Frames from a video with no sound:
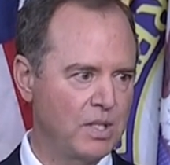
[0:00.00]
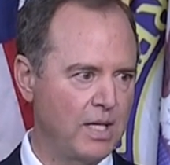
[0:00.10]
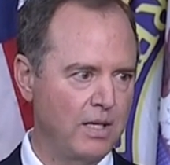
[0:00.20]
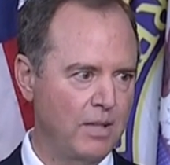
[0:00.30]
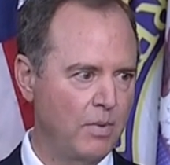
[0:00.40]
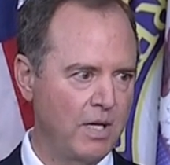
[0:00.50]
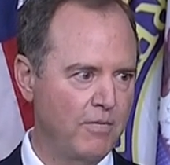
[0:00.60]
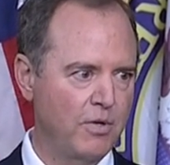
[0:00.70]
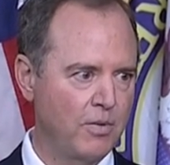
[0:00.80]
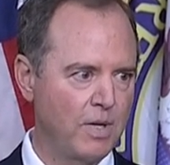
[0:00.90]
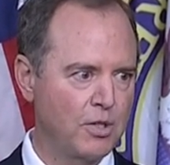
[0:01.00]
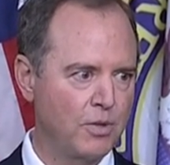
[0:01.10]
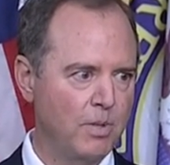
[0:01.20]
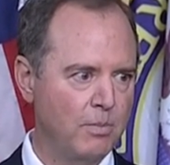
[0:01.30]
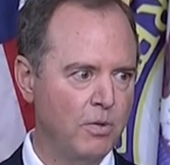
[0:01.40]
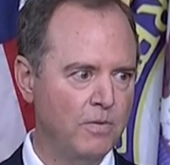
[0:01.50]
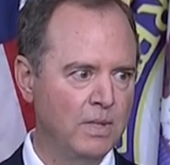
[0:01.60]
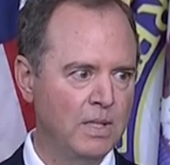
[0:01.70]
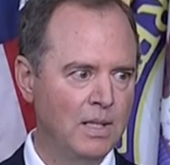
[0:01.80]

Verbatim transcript: set in whatever direction we move.